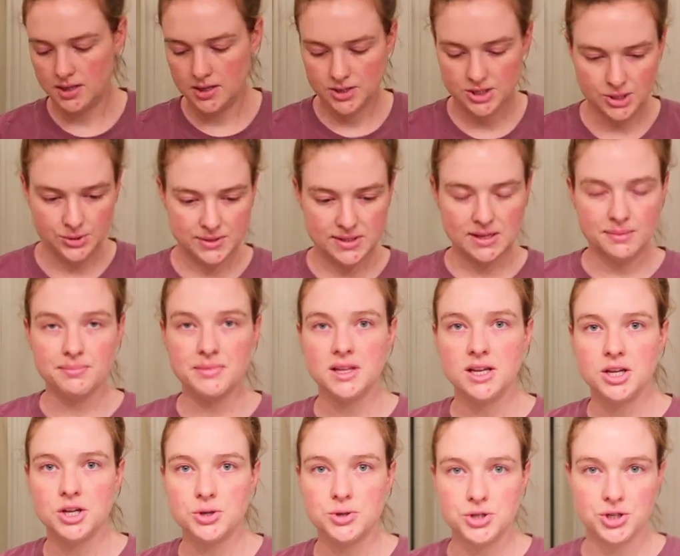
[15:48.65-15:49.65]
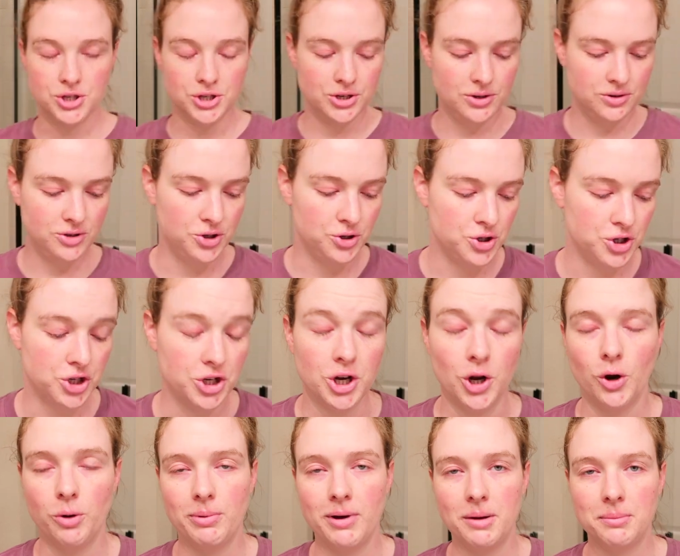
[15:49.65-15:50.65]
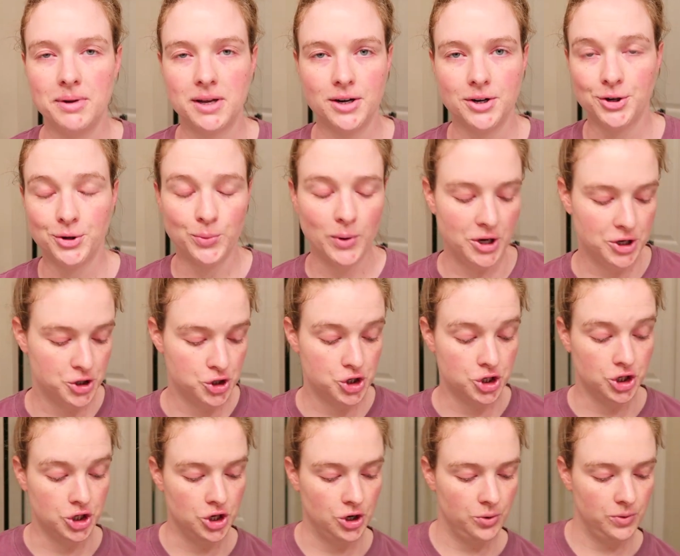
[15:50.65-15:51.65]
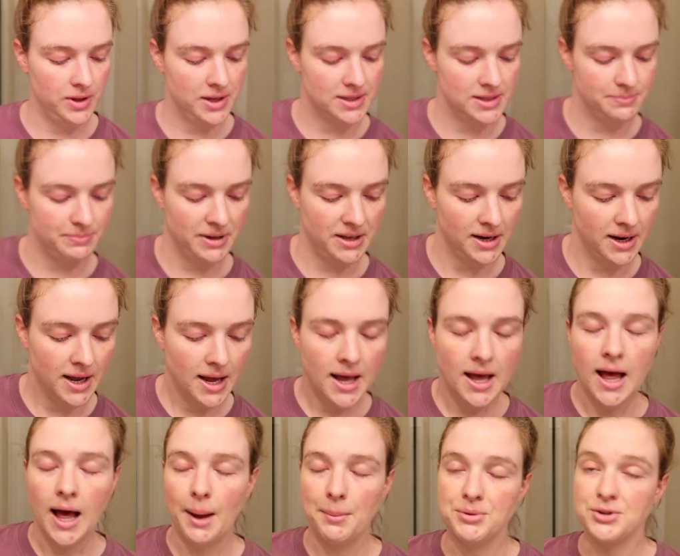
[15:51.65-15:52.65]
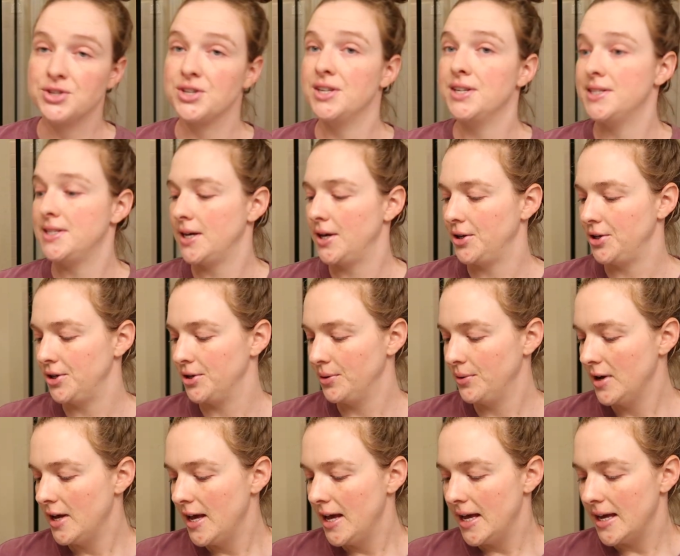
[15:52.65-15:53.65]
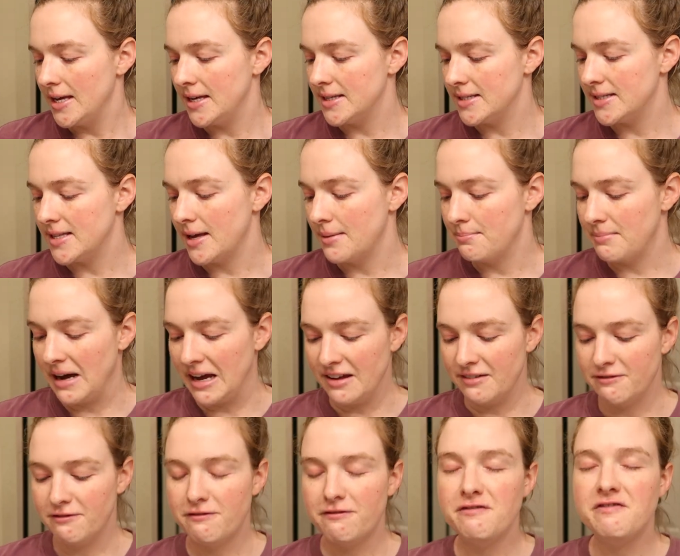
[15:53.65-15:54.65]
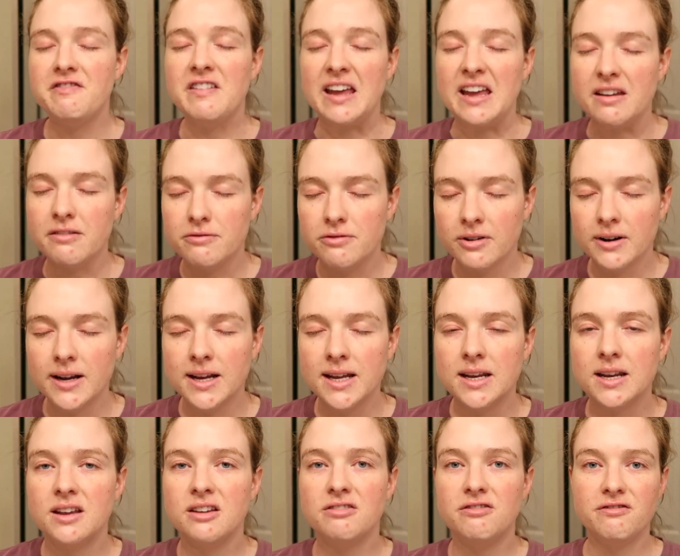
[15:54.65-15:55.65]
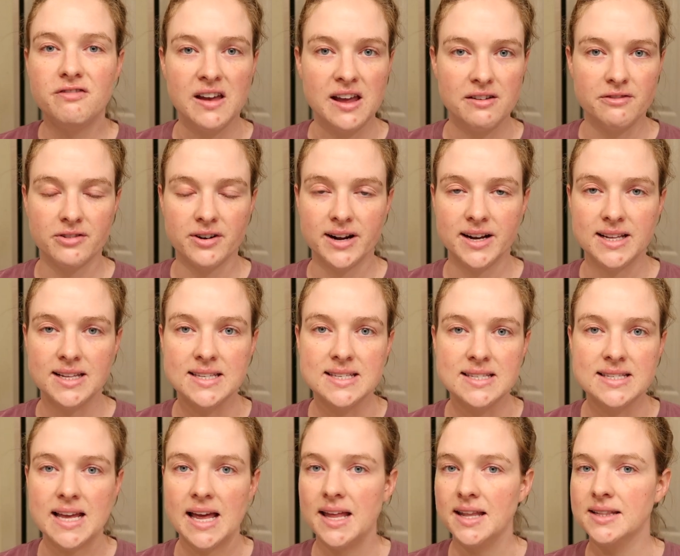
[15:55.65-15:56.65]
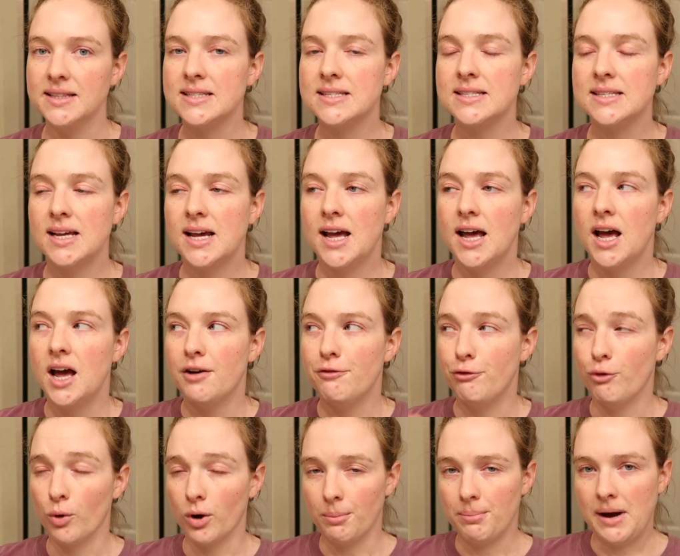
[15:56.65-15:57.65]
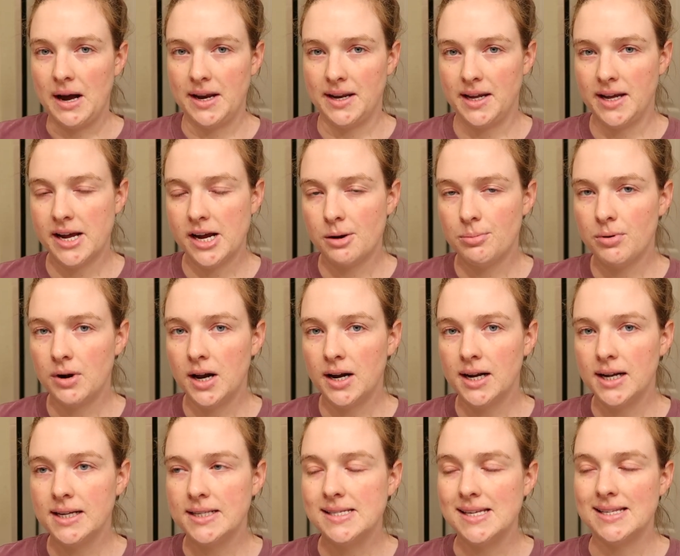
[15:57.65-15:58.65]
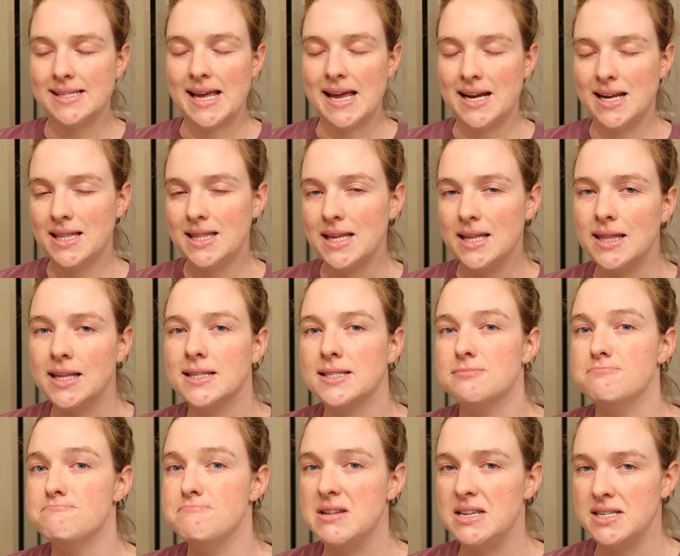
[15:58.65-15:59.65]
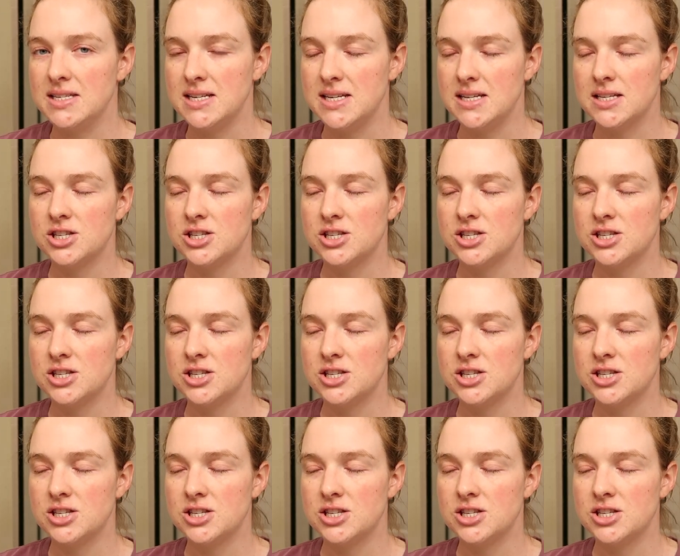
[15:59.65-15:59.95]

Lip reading: So something you should know about me, I don't know why you should know this, but I'm just going to tell you, is that my favorite scents for body care products is anything that's minty.